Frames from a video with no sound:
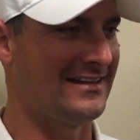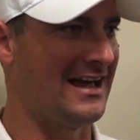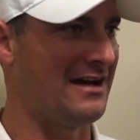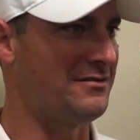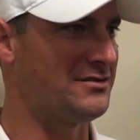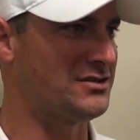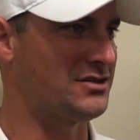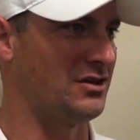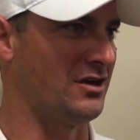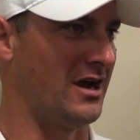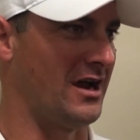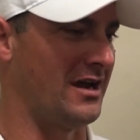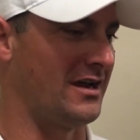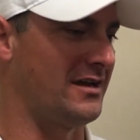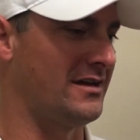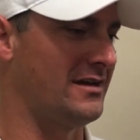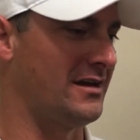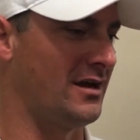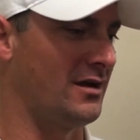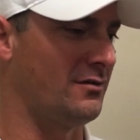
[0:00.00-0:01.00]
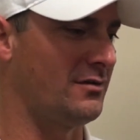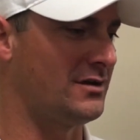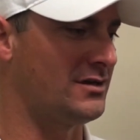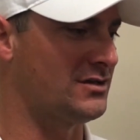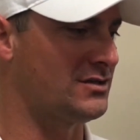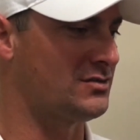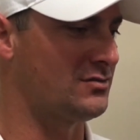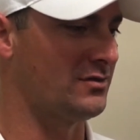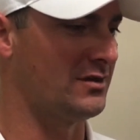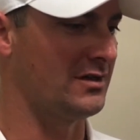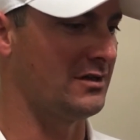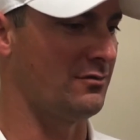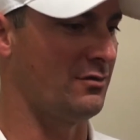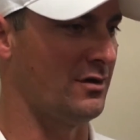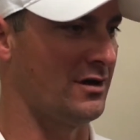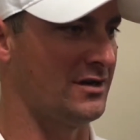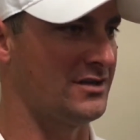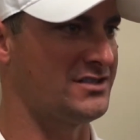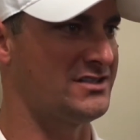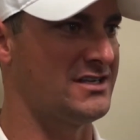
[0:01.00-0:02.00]
That was great. You know, we just really
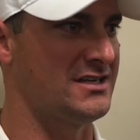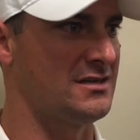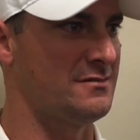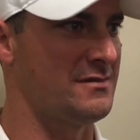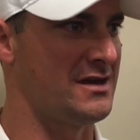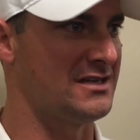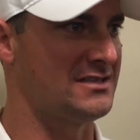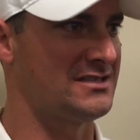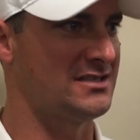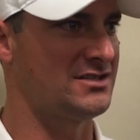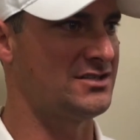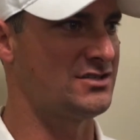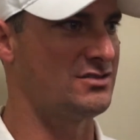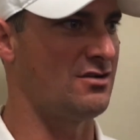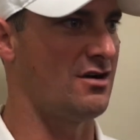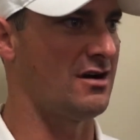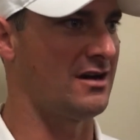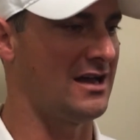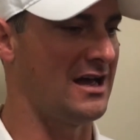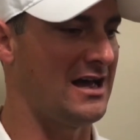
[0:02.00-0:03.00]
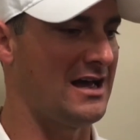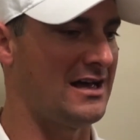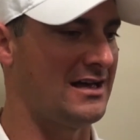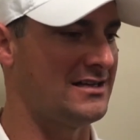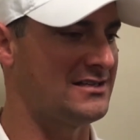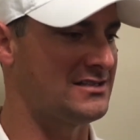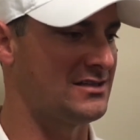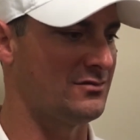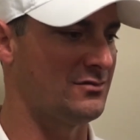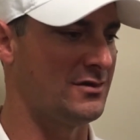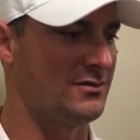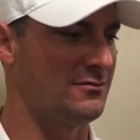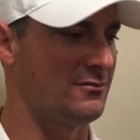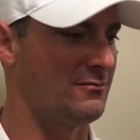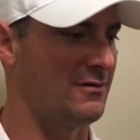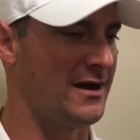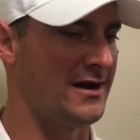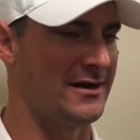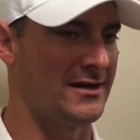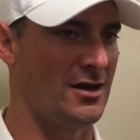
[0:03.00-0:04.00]
wanted to send a message to our guys that we were
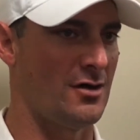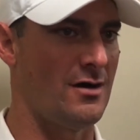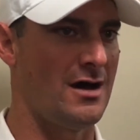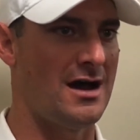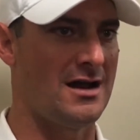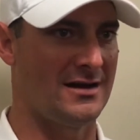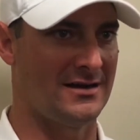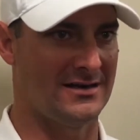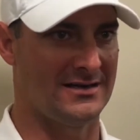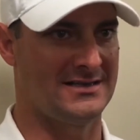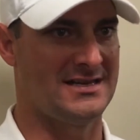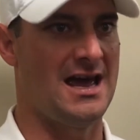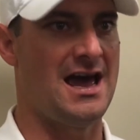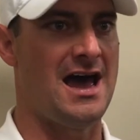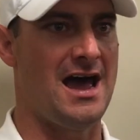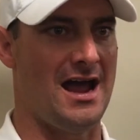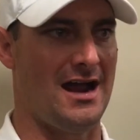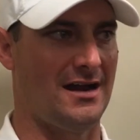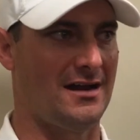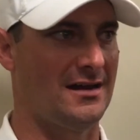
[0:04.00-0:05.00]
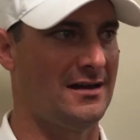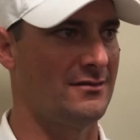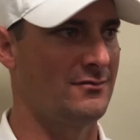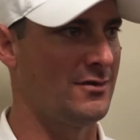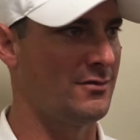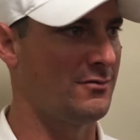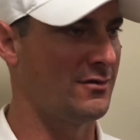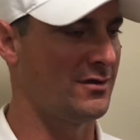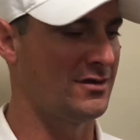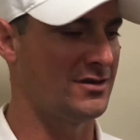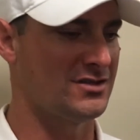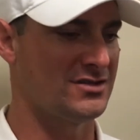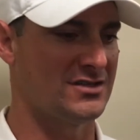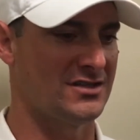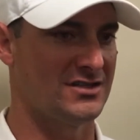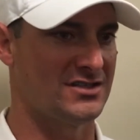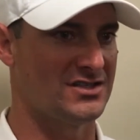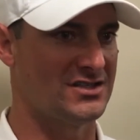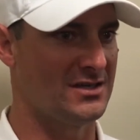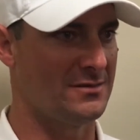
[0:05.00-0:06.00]
ready to go out and attack. And we weren't just
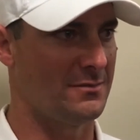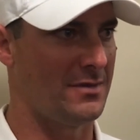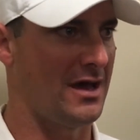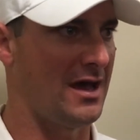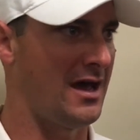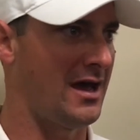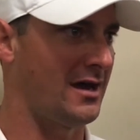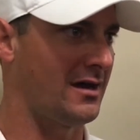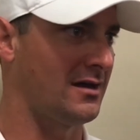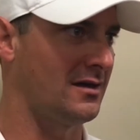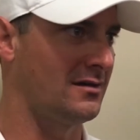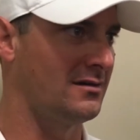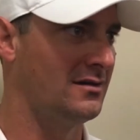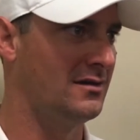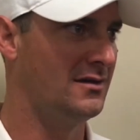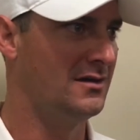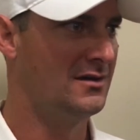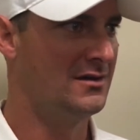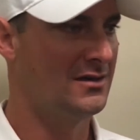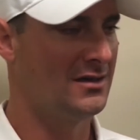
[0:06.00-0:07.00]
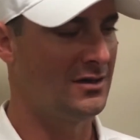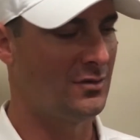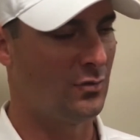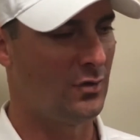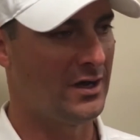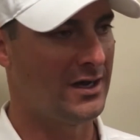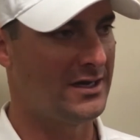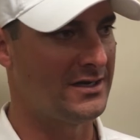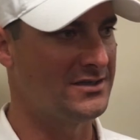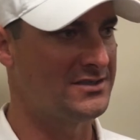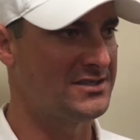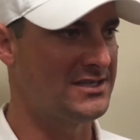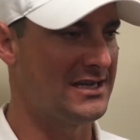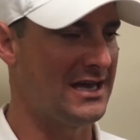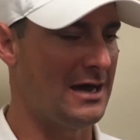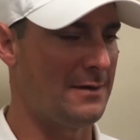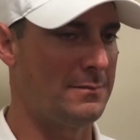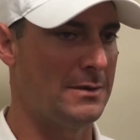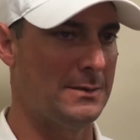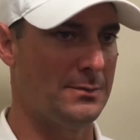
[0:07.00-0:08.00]
going to sit back and wait and see
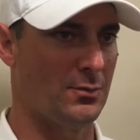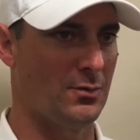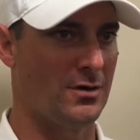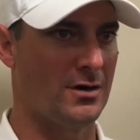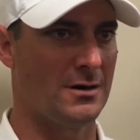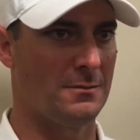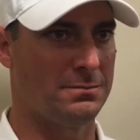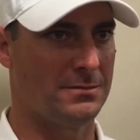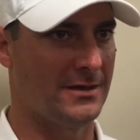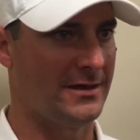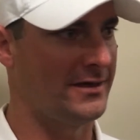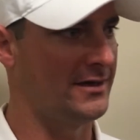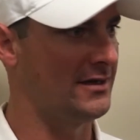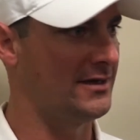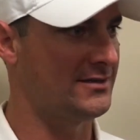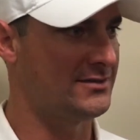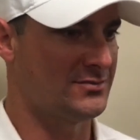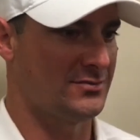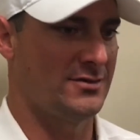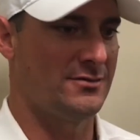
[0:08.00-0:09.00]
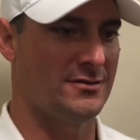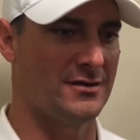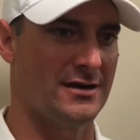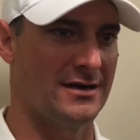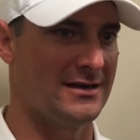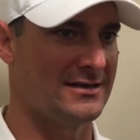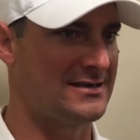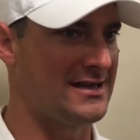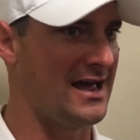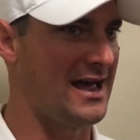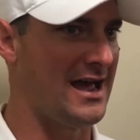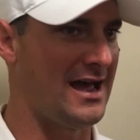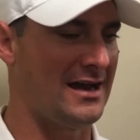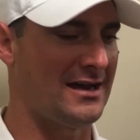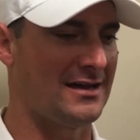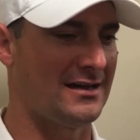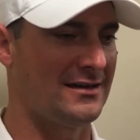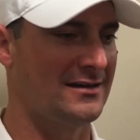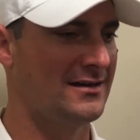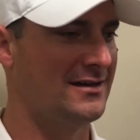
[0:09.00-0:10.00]
how people were going to play us. We were going to
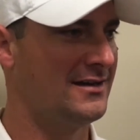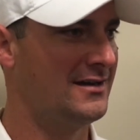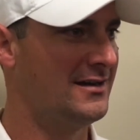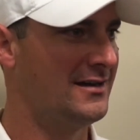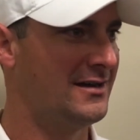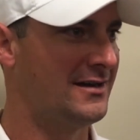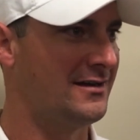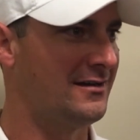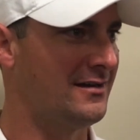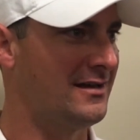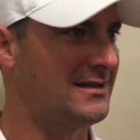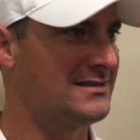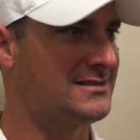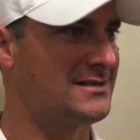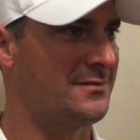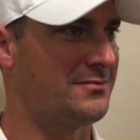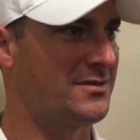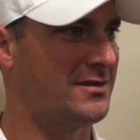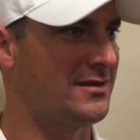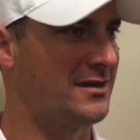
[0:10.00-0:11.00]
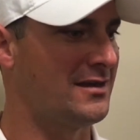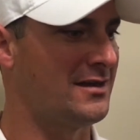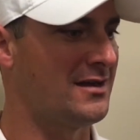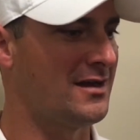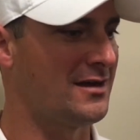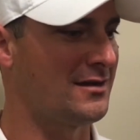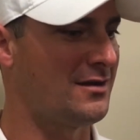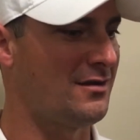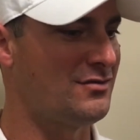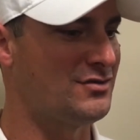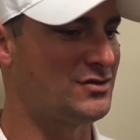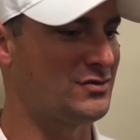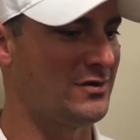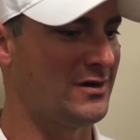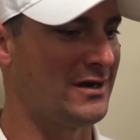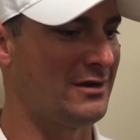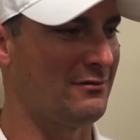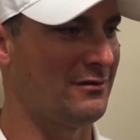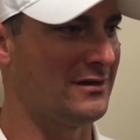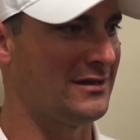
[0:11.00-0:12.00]
attack, and you know, that's something that Coach
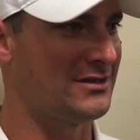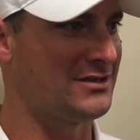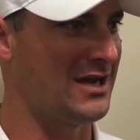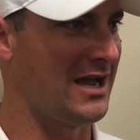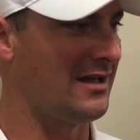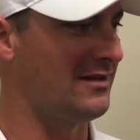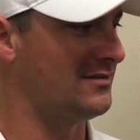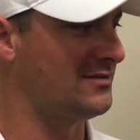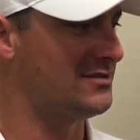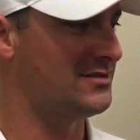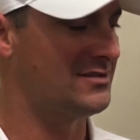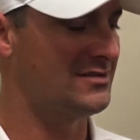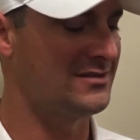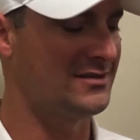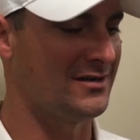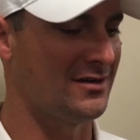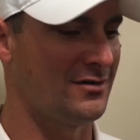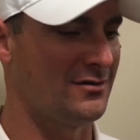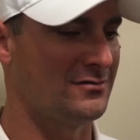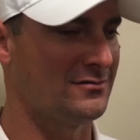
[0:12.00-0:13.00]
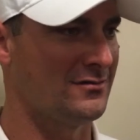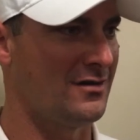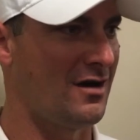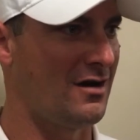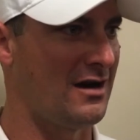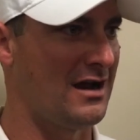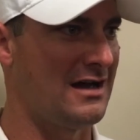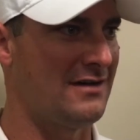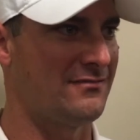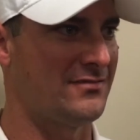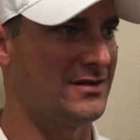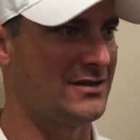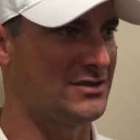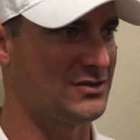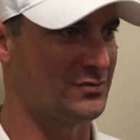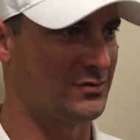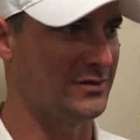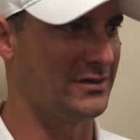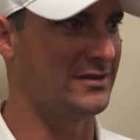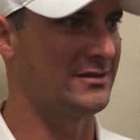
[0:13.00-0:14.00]
Sweeney really challenged, you know, our
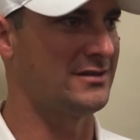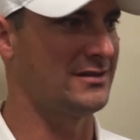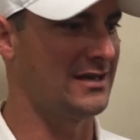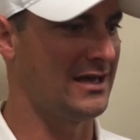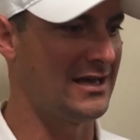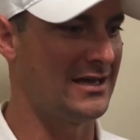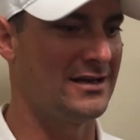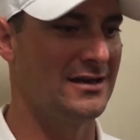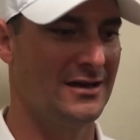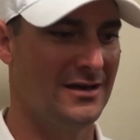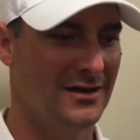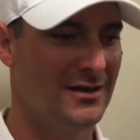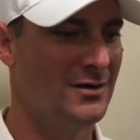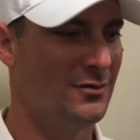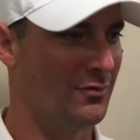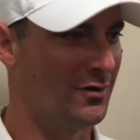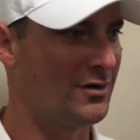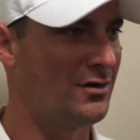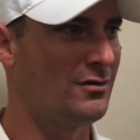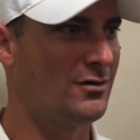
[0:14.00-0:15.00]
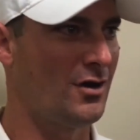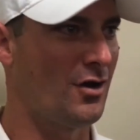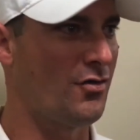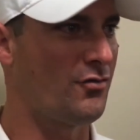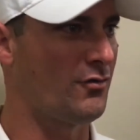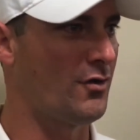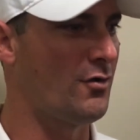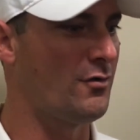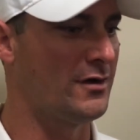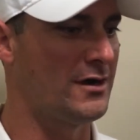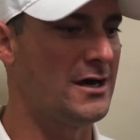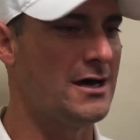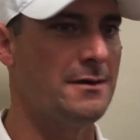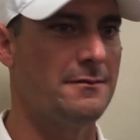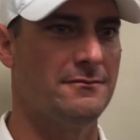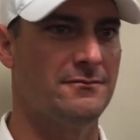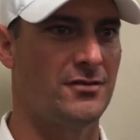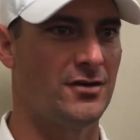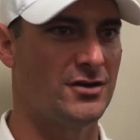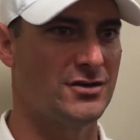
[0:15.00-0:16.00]
offense with. That, hey, we're going to go throw it up
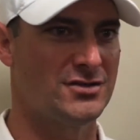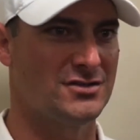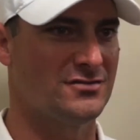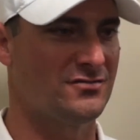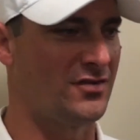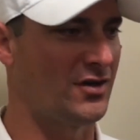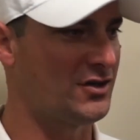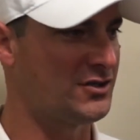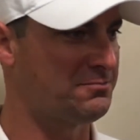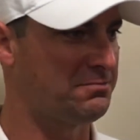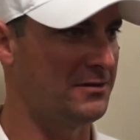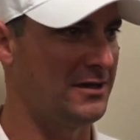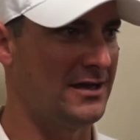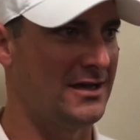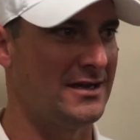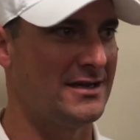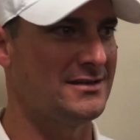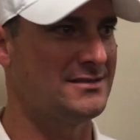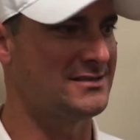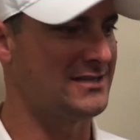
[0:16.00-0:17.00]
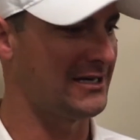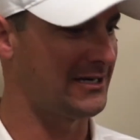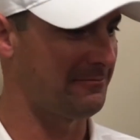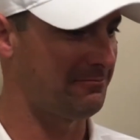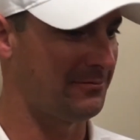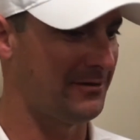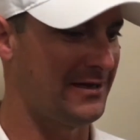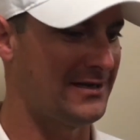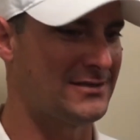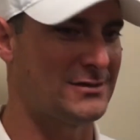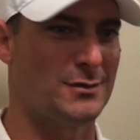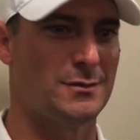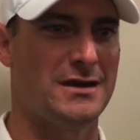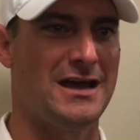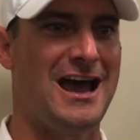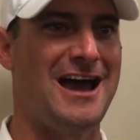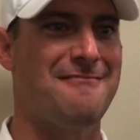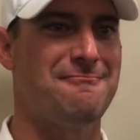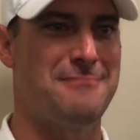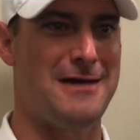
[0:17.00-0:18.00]
first play. Second play is going to
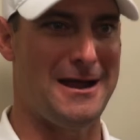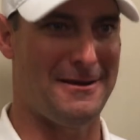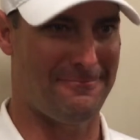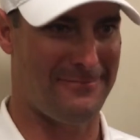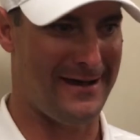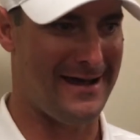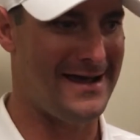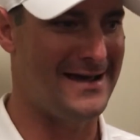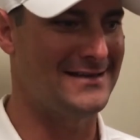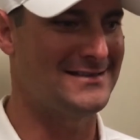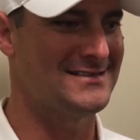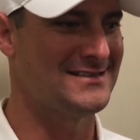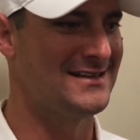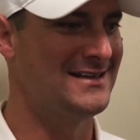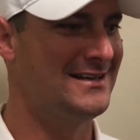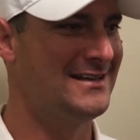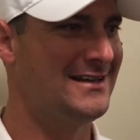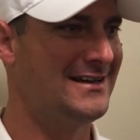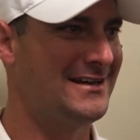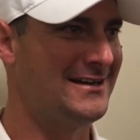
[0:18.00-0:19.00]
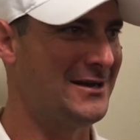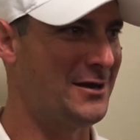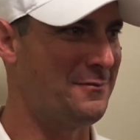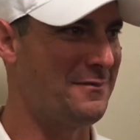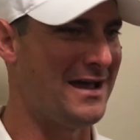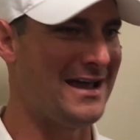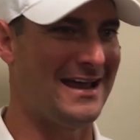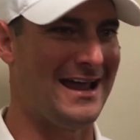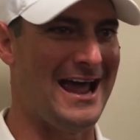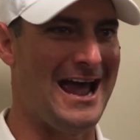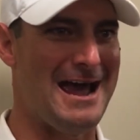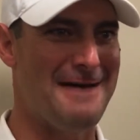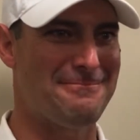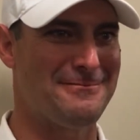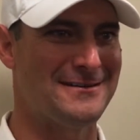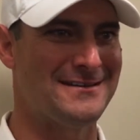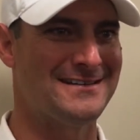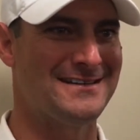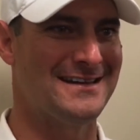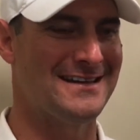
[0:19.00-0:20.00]
be halfback pass. You know, make it
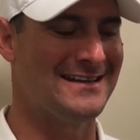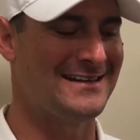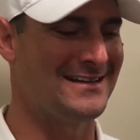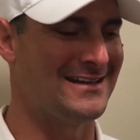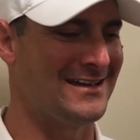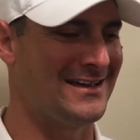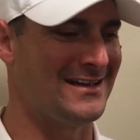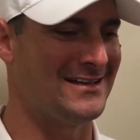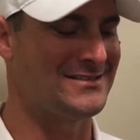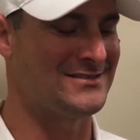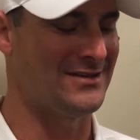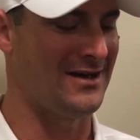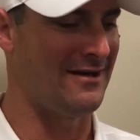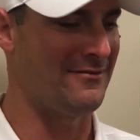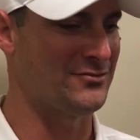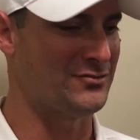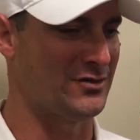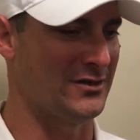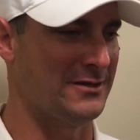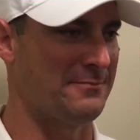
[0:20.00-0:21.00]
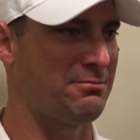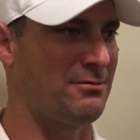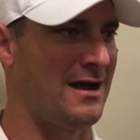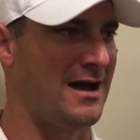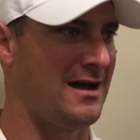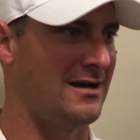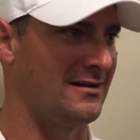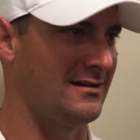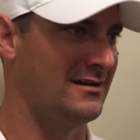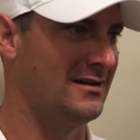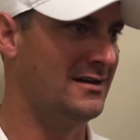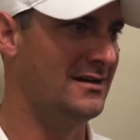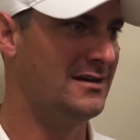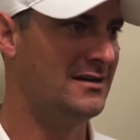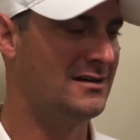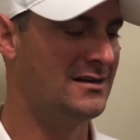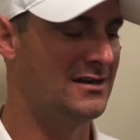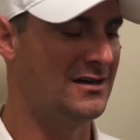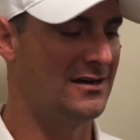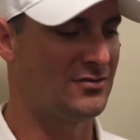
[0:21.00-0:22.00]
happen. And so I was really proud
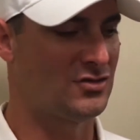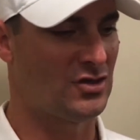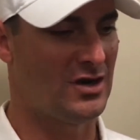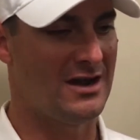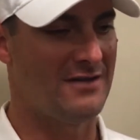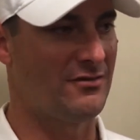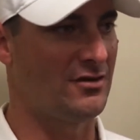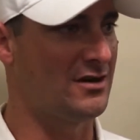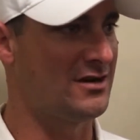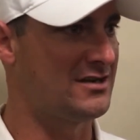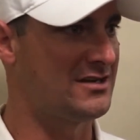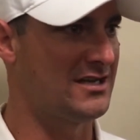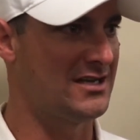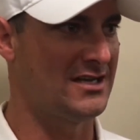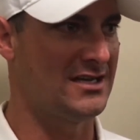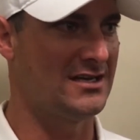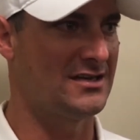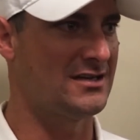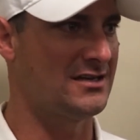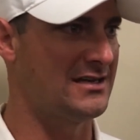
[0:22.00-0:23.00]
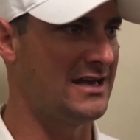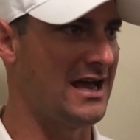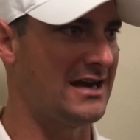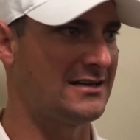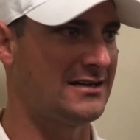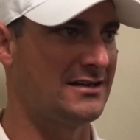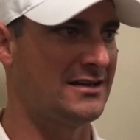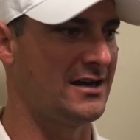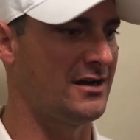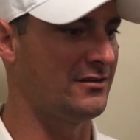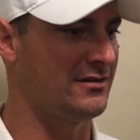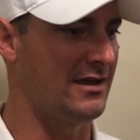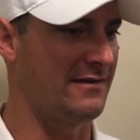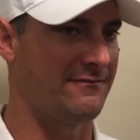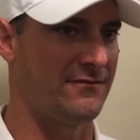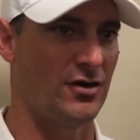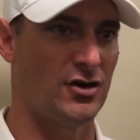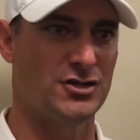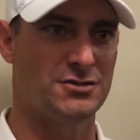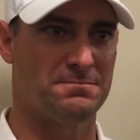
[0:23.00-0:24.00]
of Trevor and T connecting there on
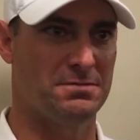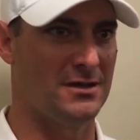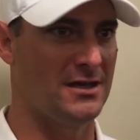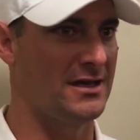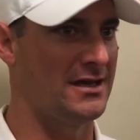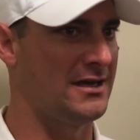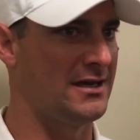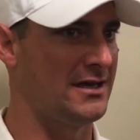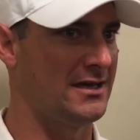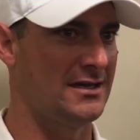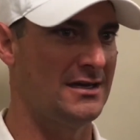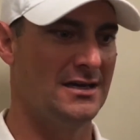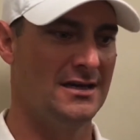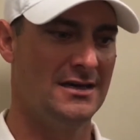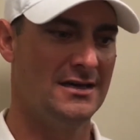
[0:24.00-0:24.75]
that first play.